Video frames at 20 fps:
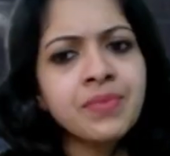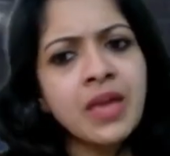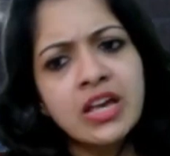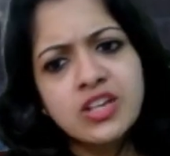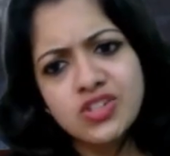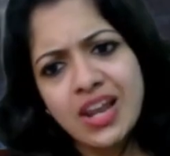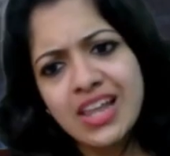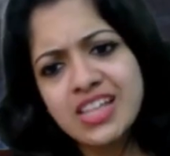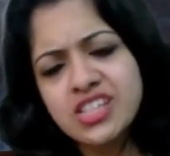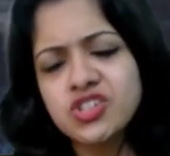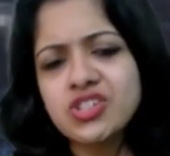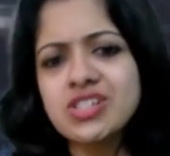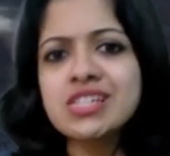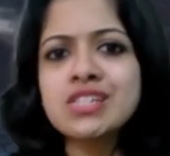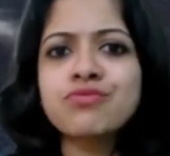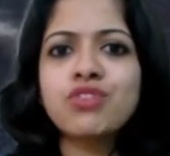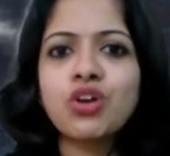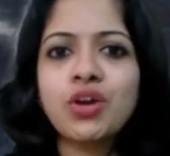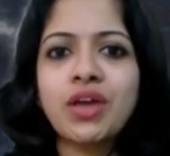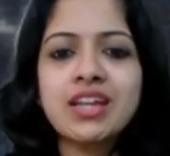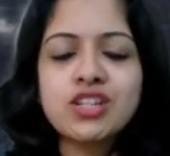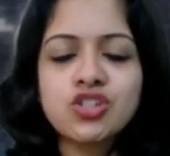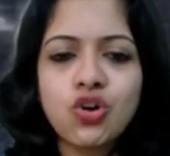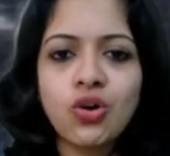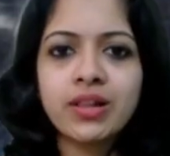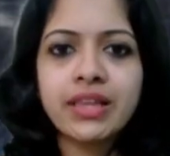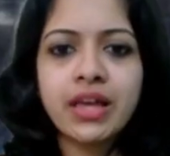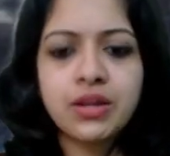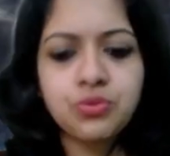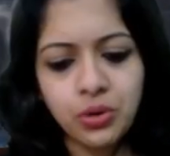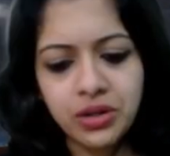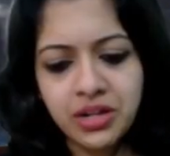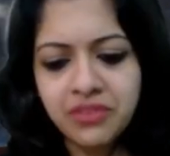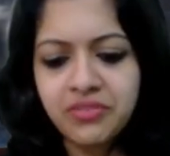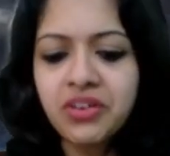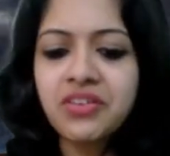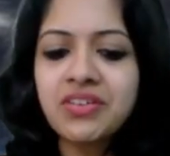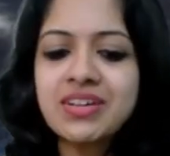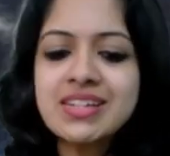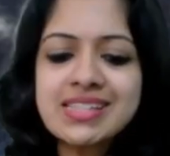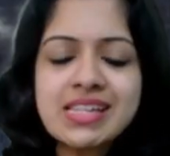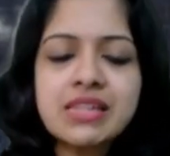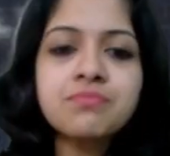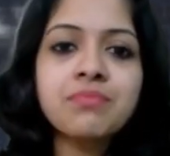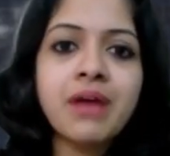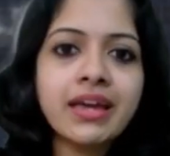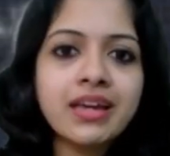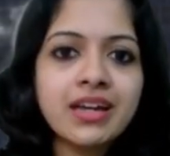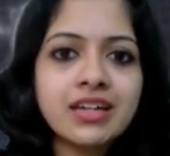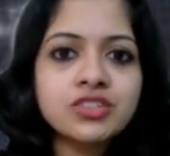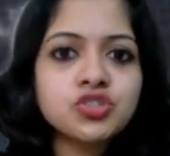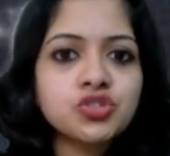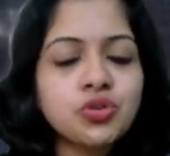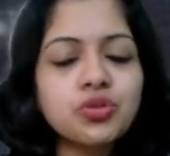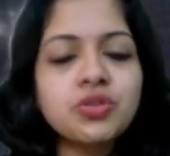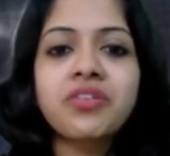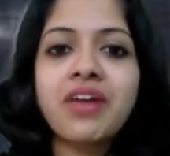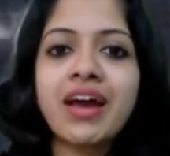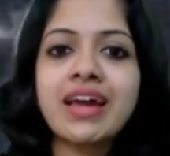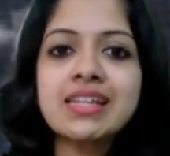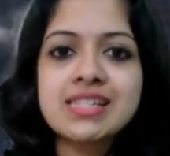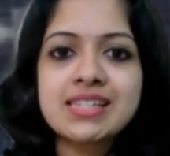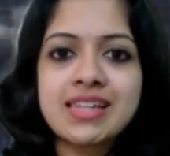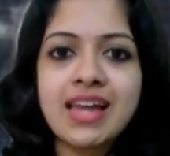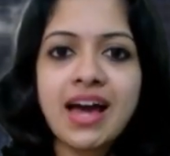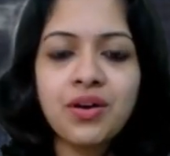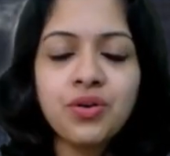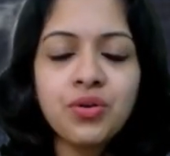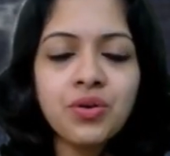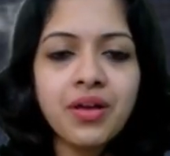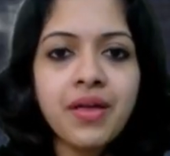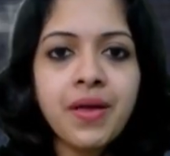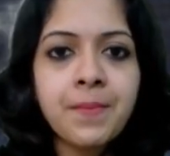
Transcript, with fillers: So let's just forget all that. Whatever is in my control right now,